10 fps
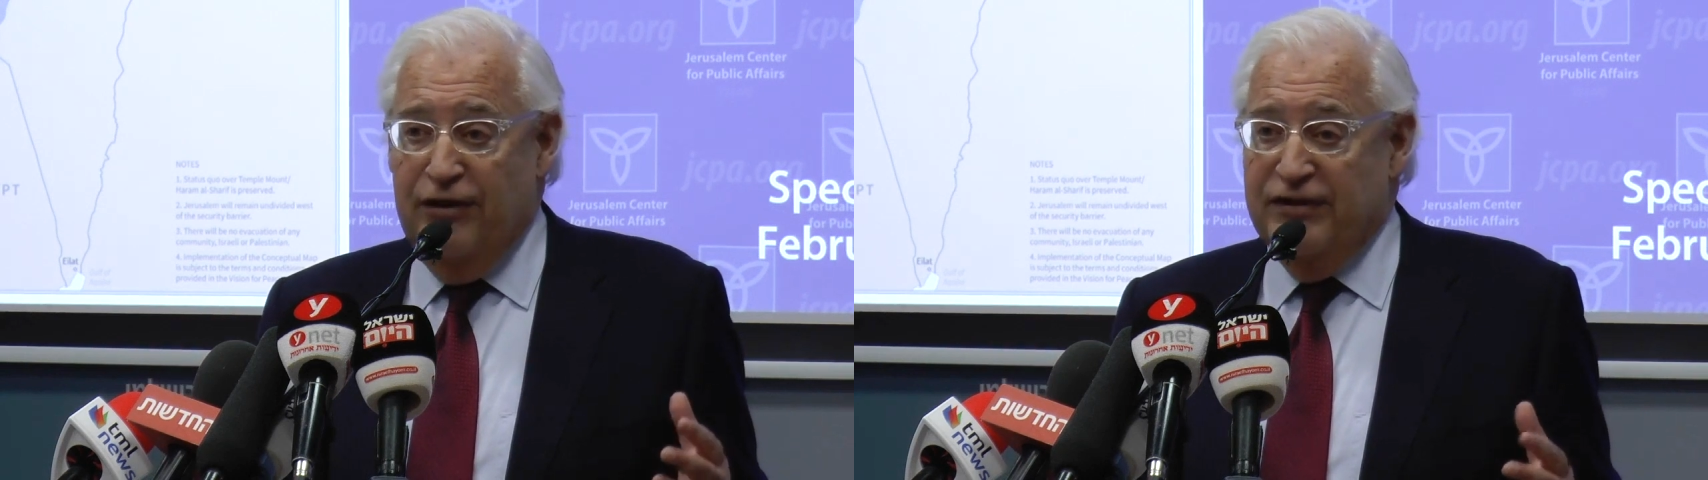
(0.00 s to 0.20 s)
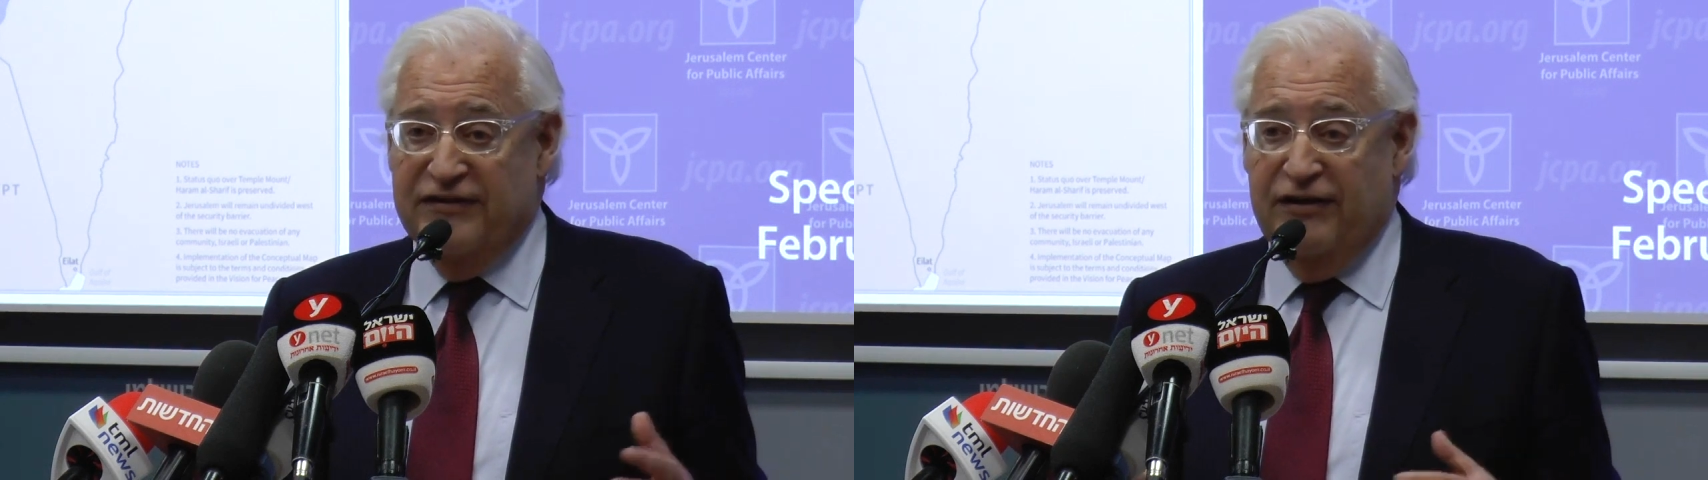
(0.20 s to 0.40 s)

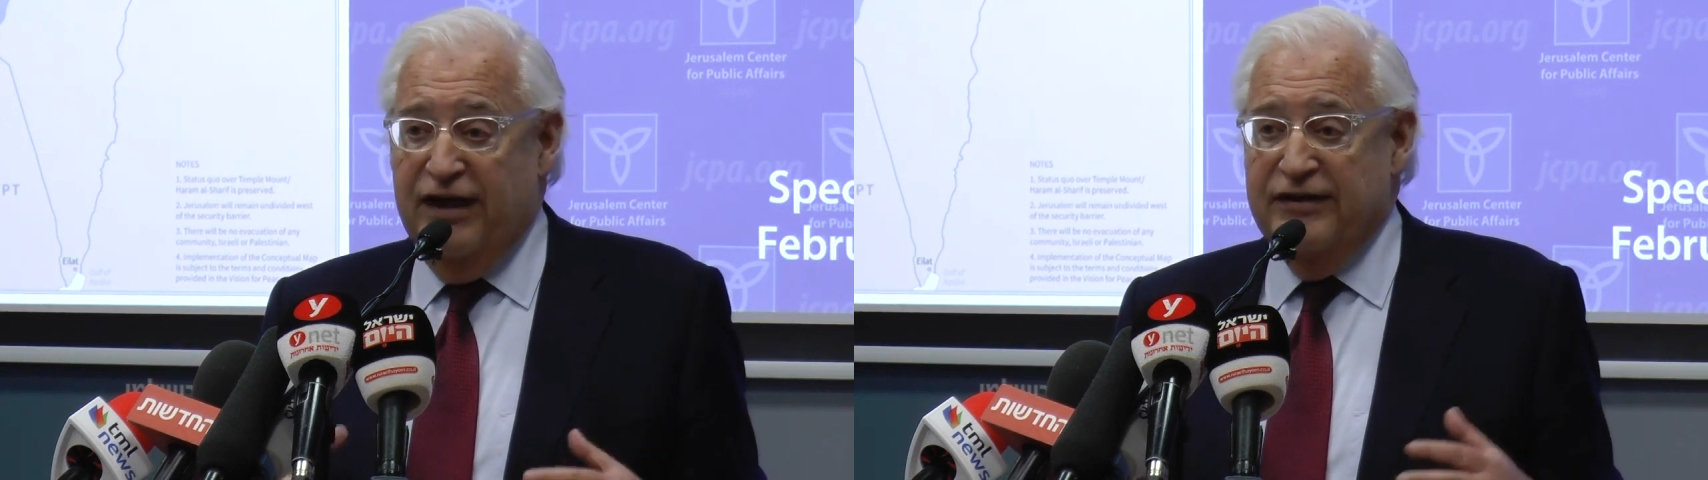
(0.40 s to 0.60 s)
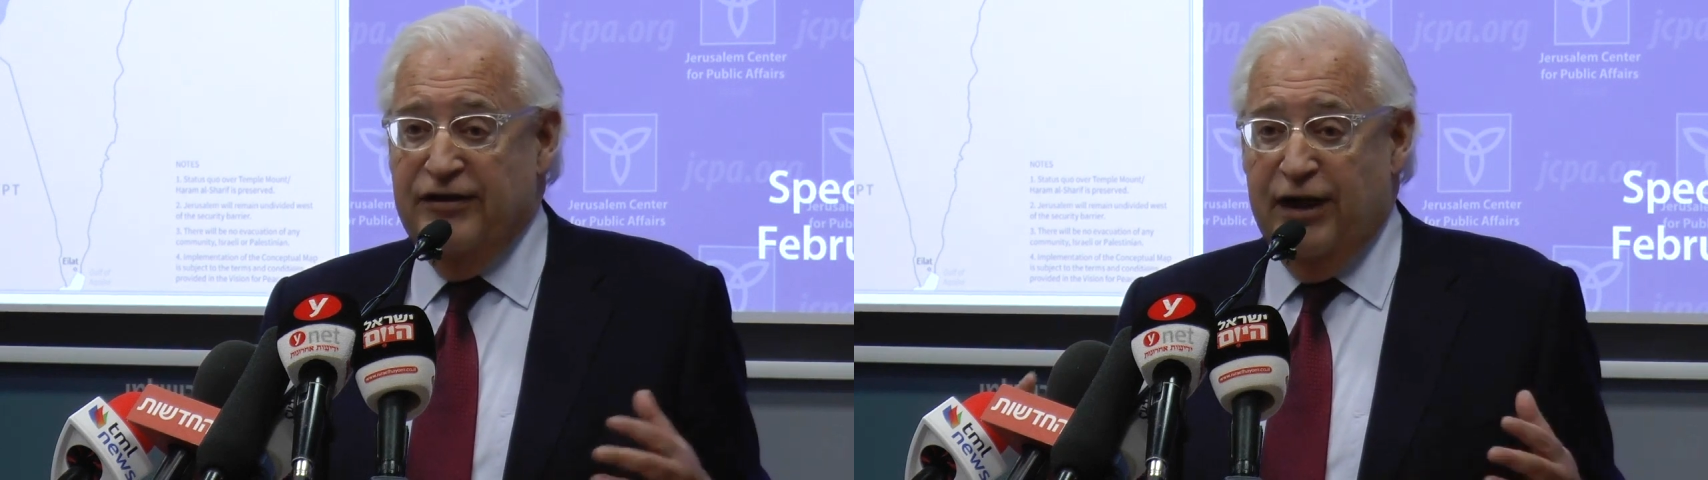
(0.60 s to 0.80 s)
very
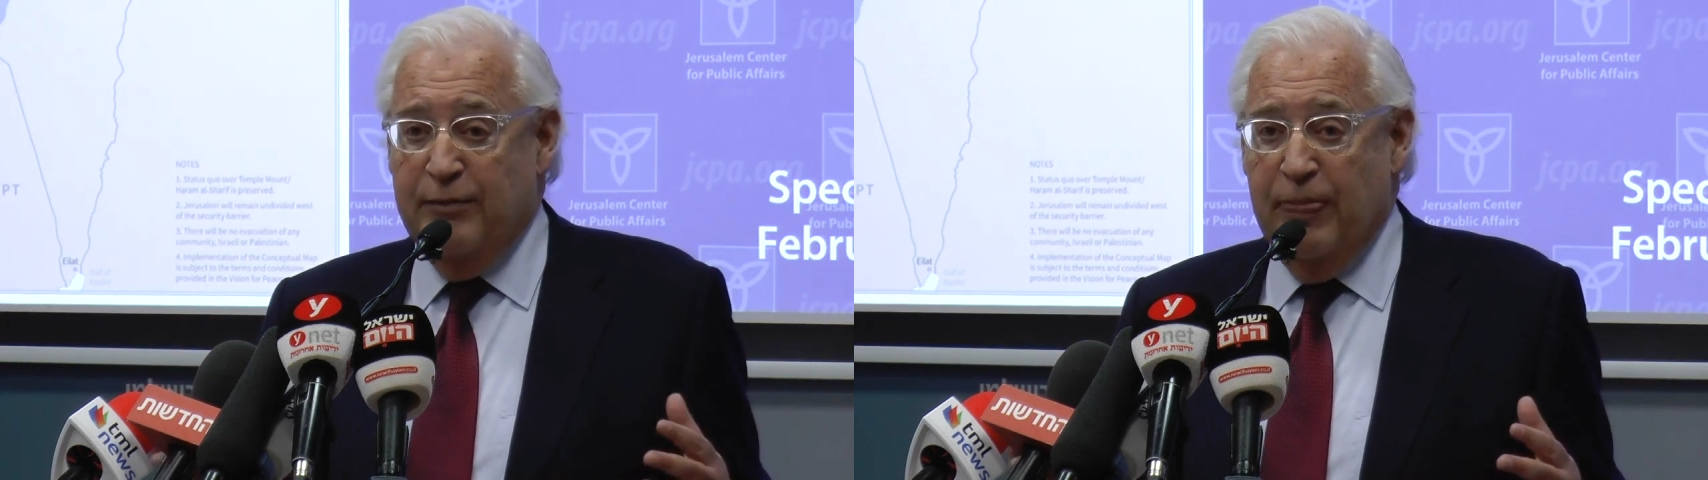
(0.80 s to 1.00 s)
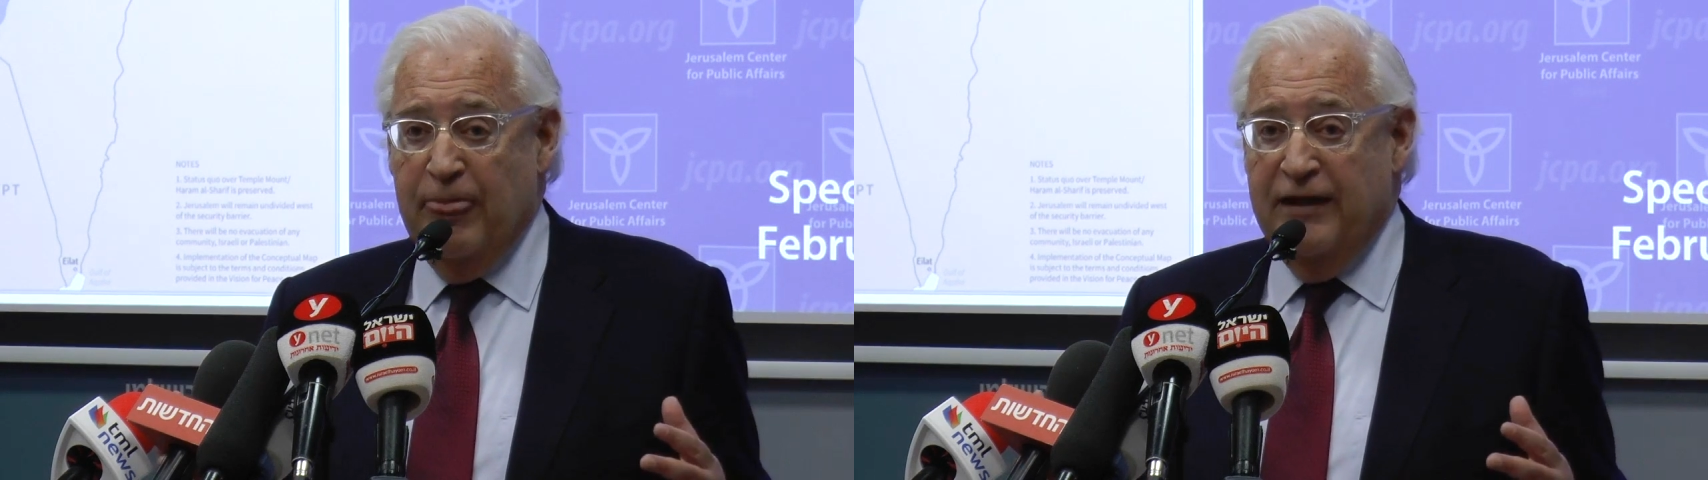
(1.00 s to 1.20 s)
slowly. It's a lot
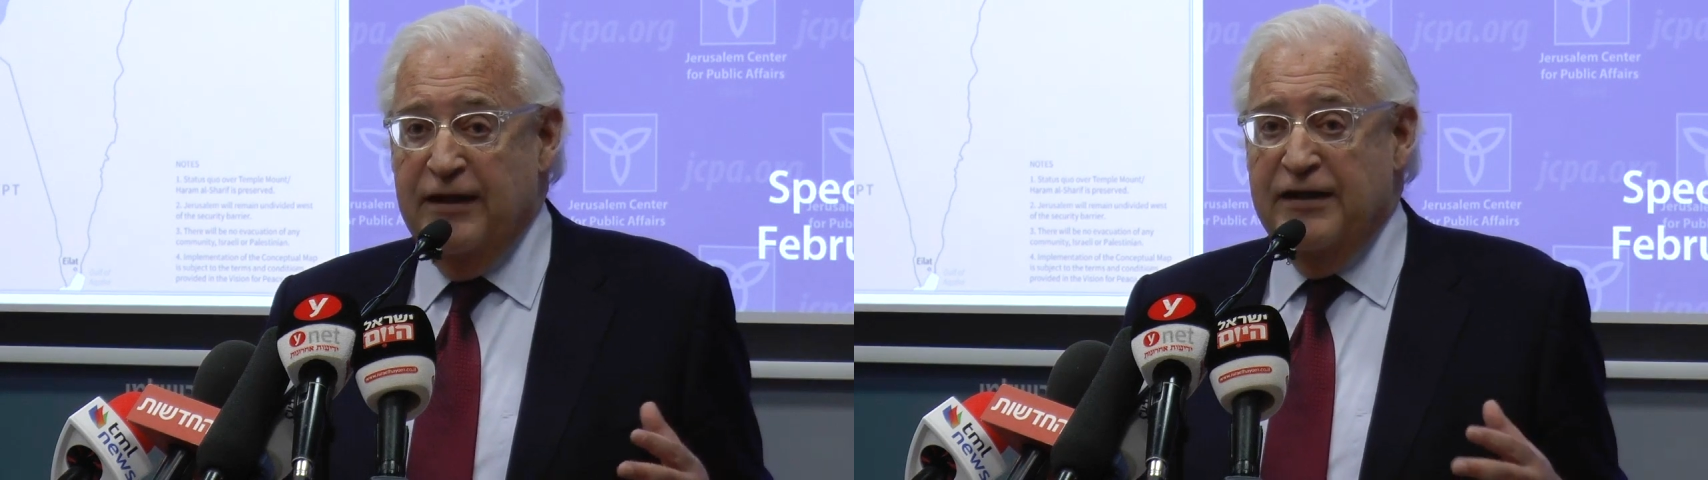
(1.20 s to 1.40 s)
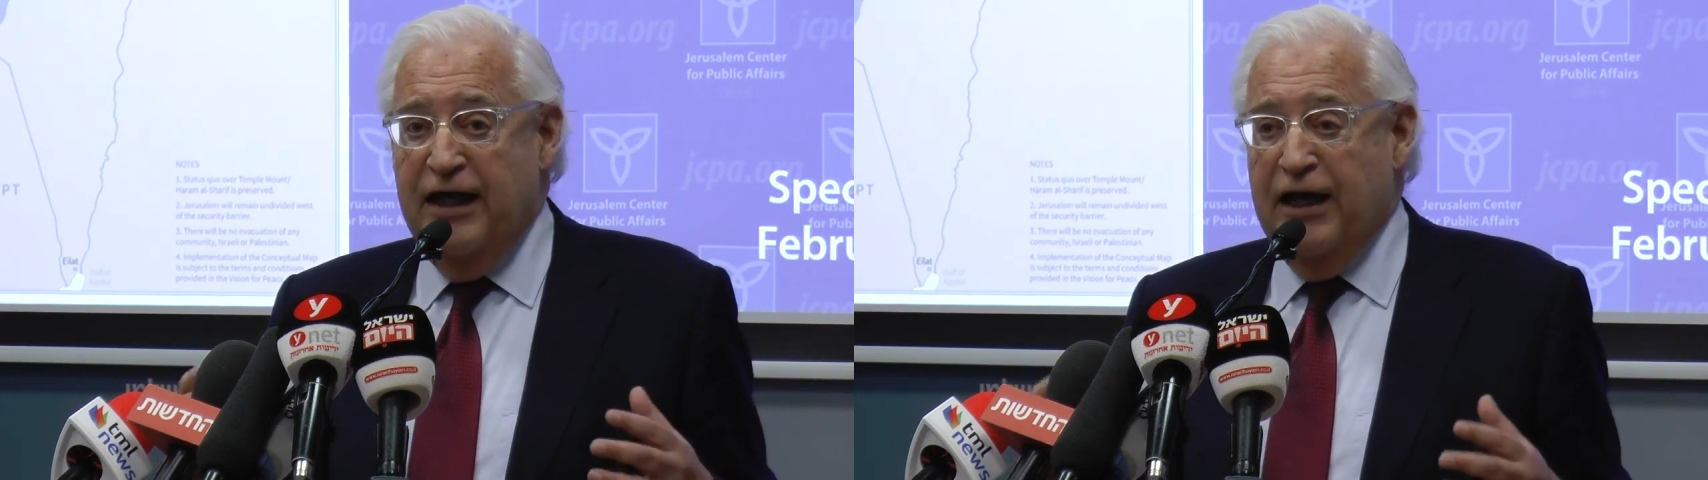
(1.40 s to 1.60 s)
of time.